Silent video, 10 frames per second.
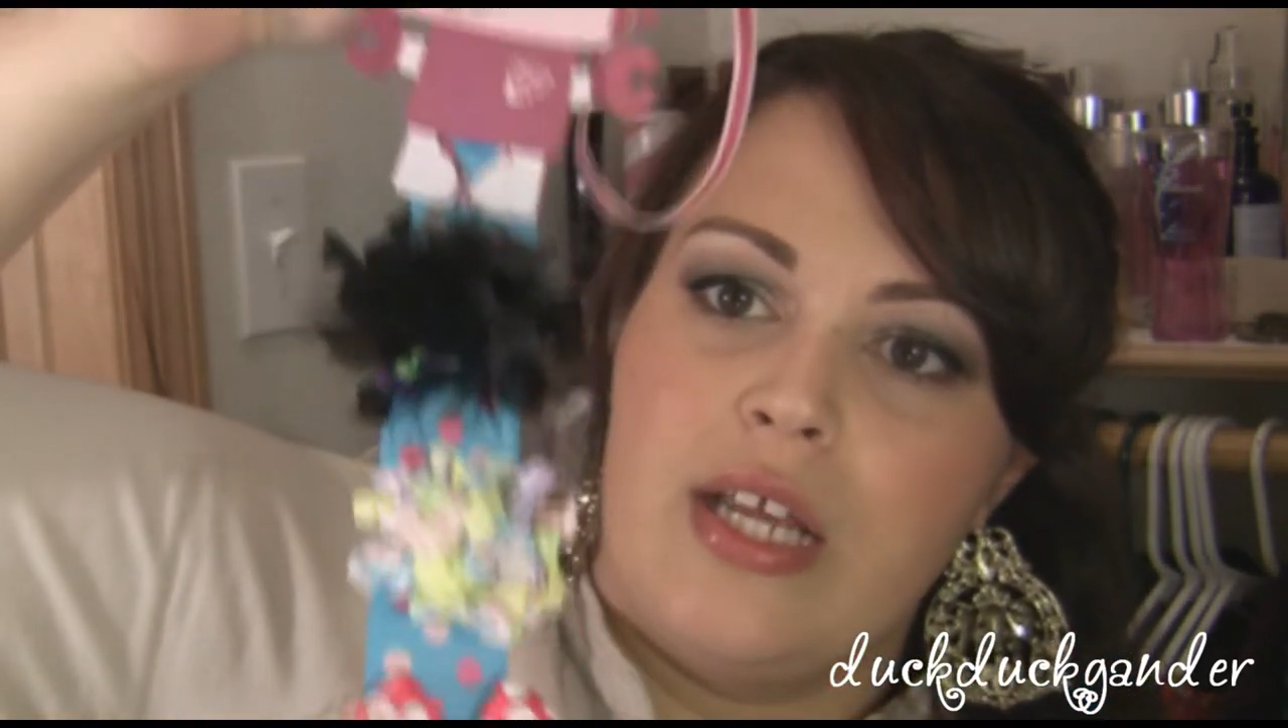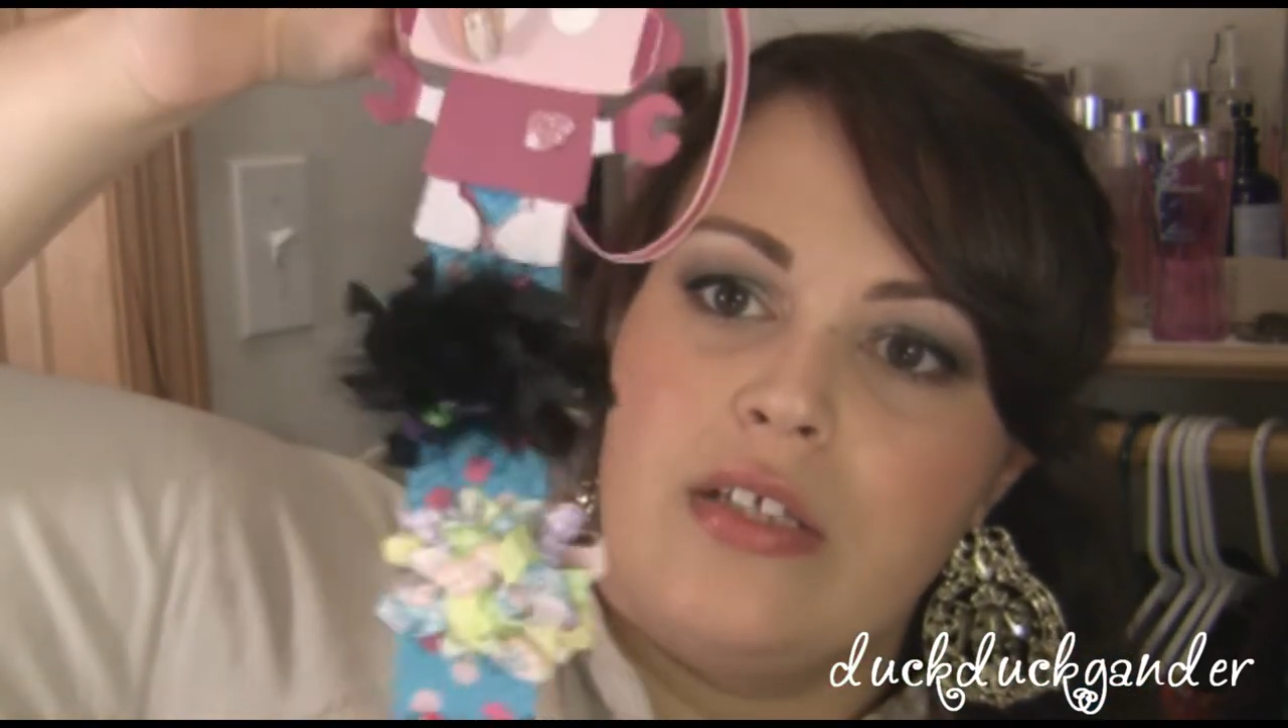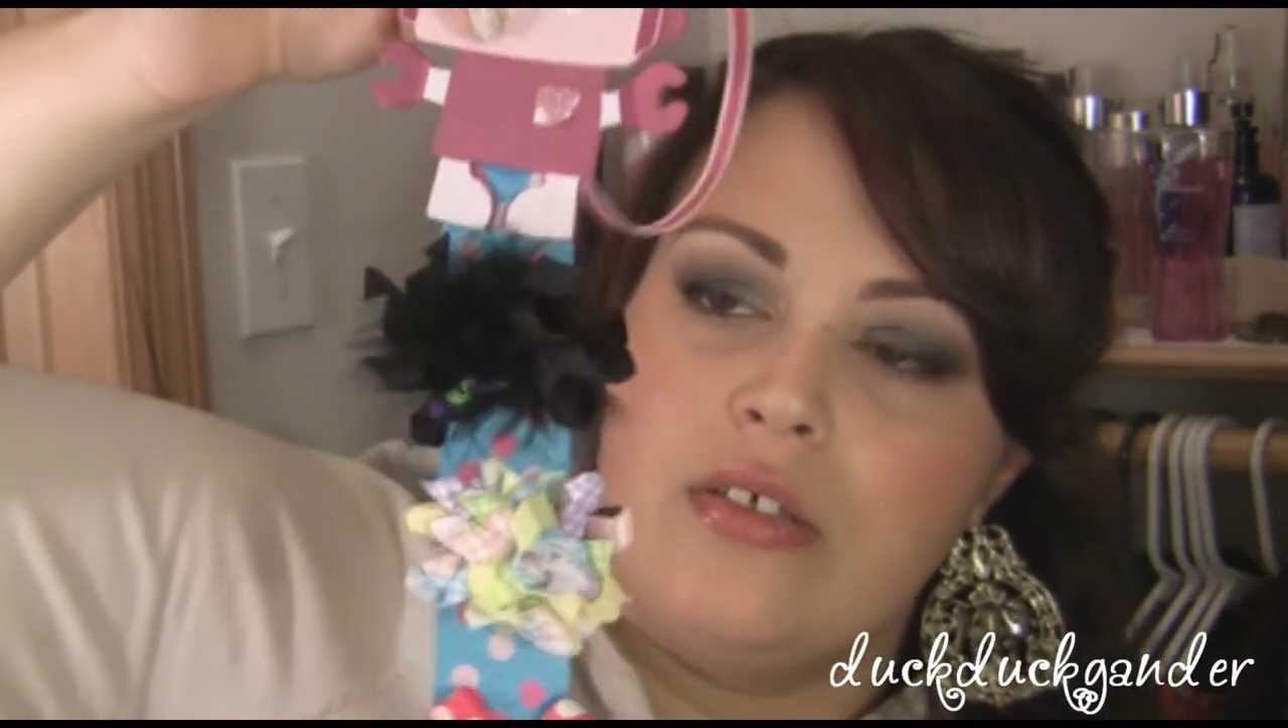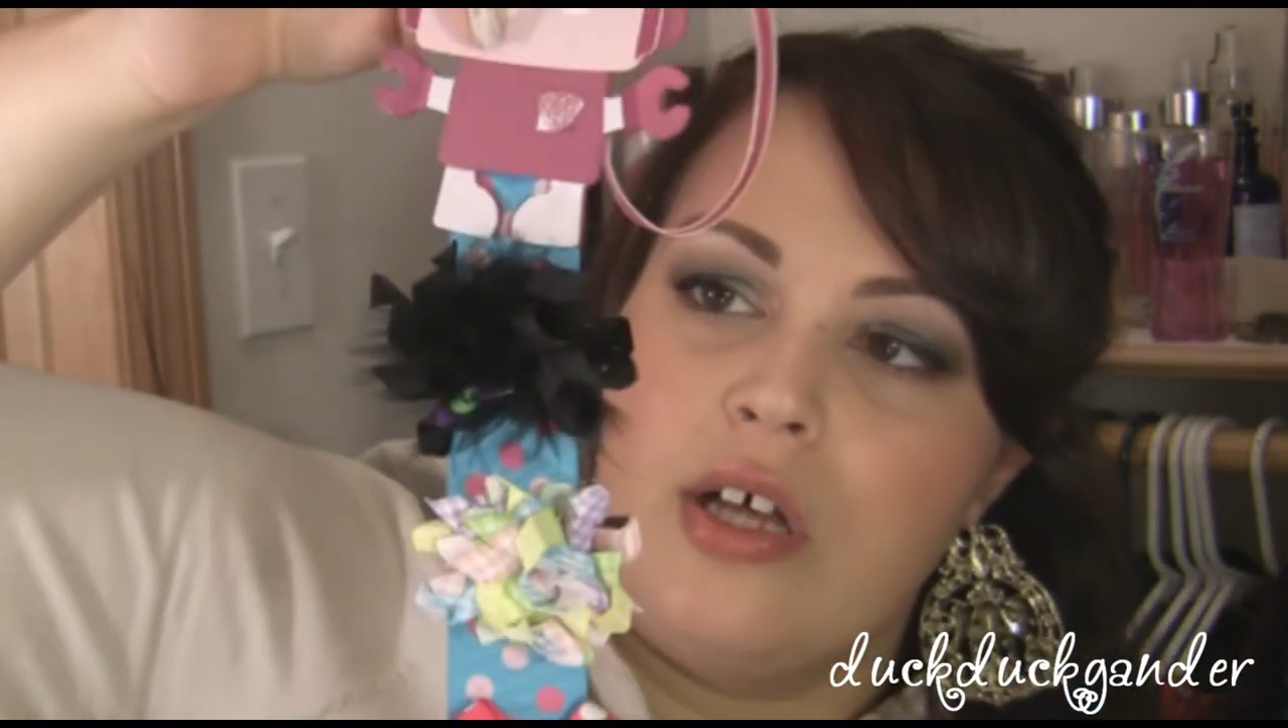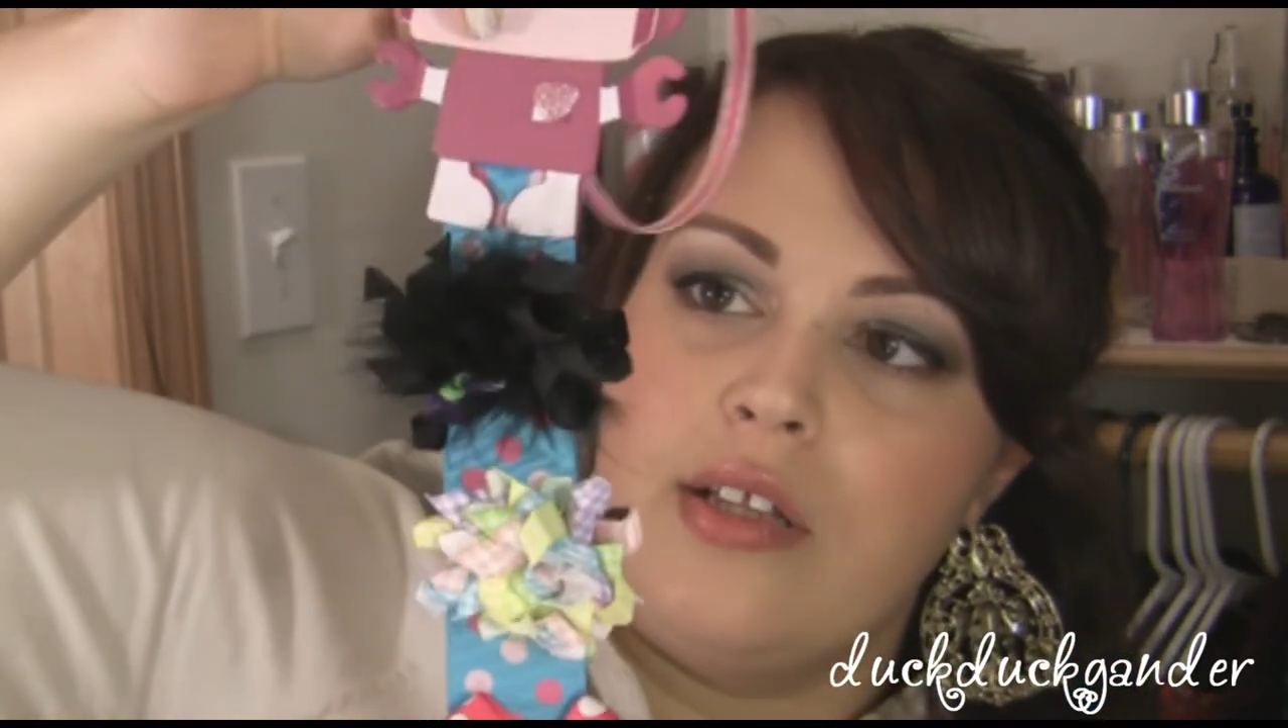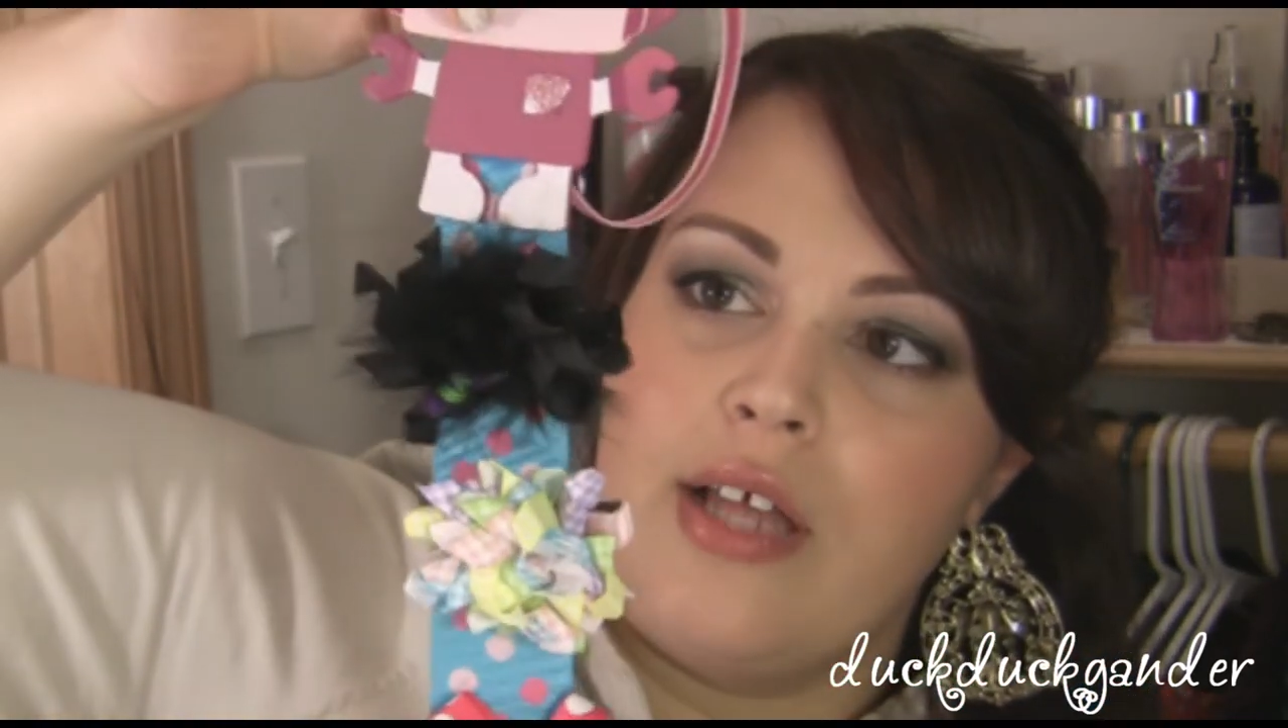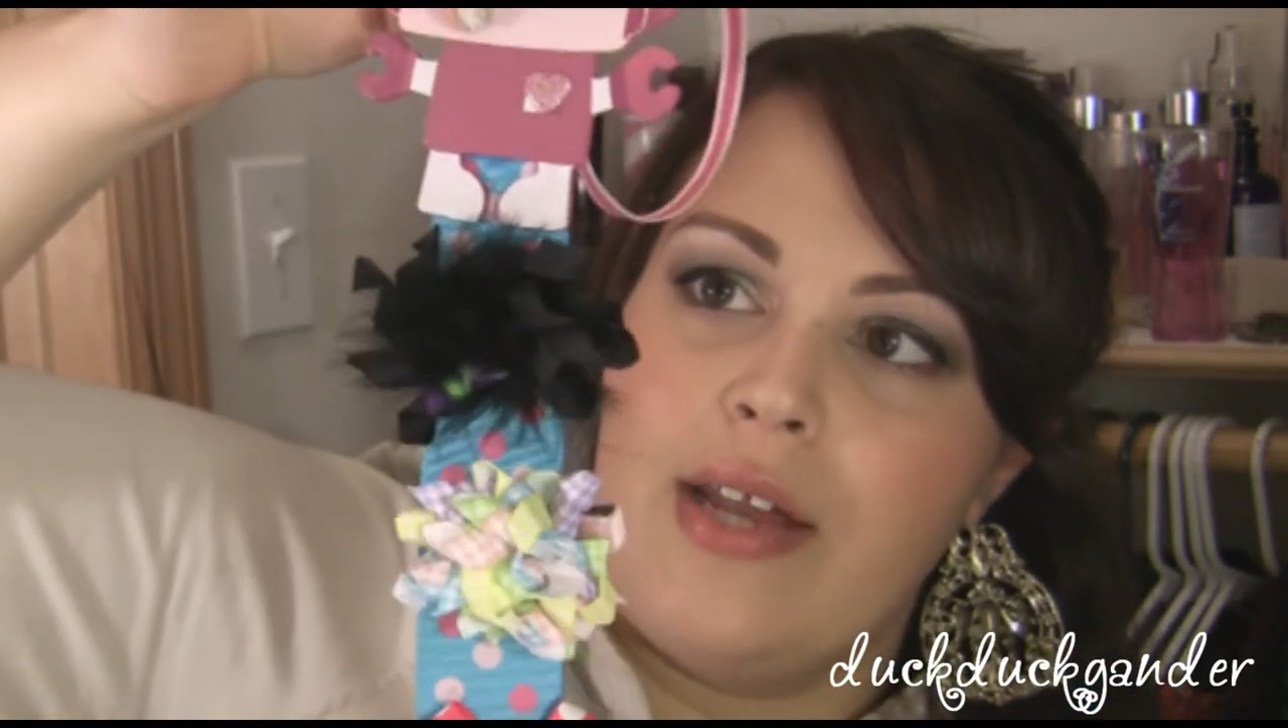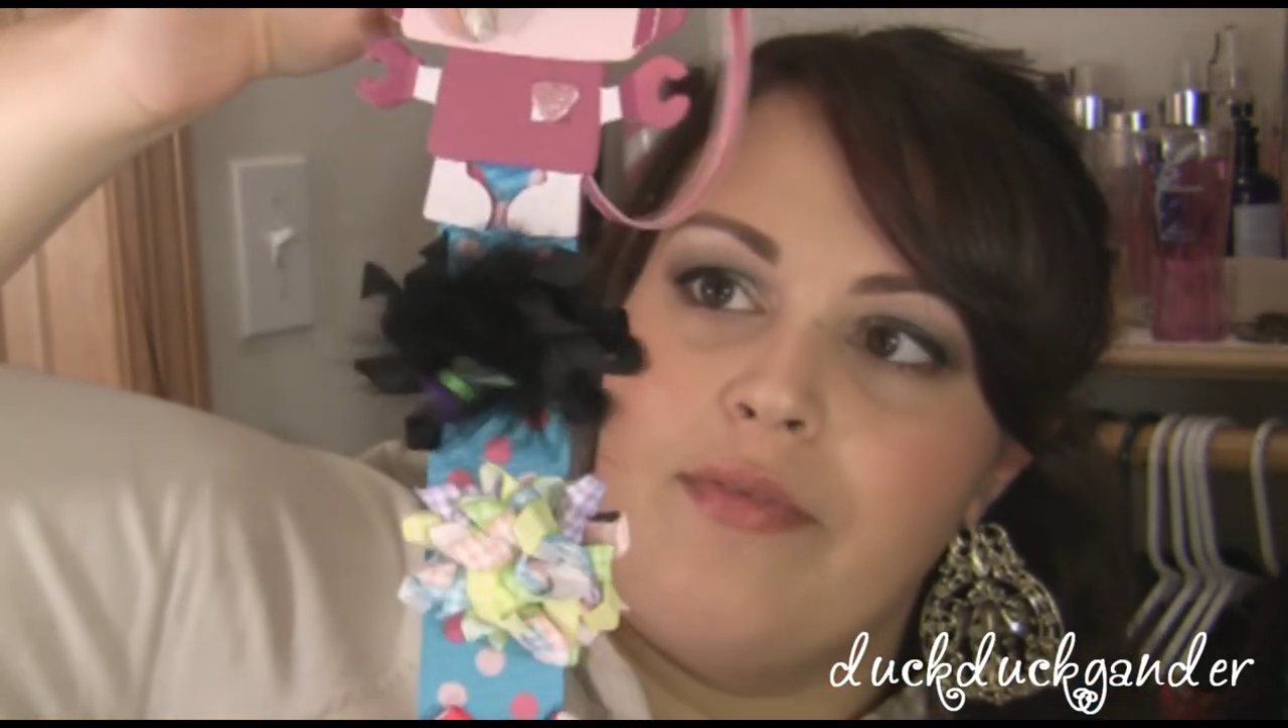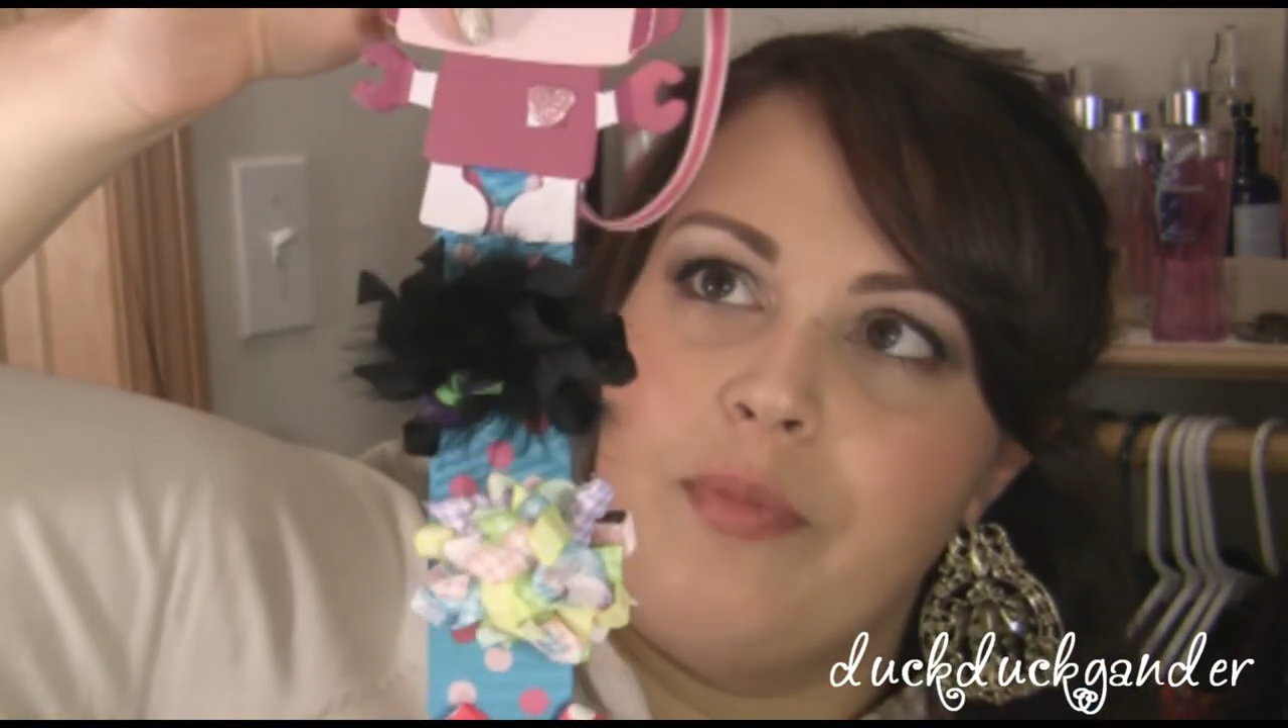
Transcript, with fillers: handle a lot